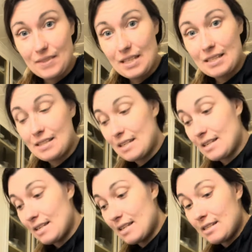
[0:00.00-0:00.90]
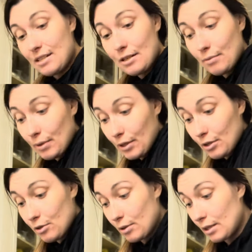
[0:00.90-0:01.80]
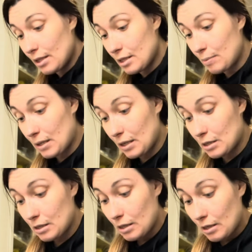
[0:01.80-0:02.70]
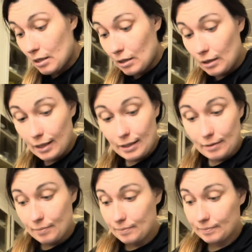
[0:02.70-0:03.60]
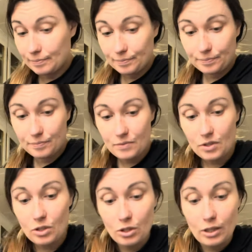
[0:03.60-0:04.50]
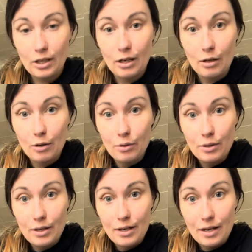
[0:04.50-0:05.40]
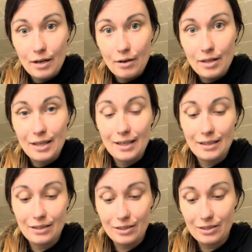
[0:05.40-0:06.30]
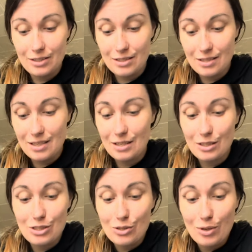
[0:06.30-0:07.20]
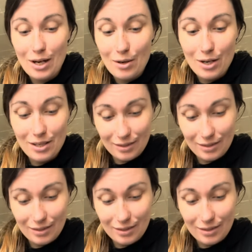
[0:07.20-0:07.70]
It's easier when you're doing this because, like, look how airy that it looks. It looks so airy.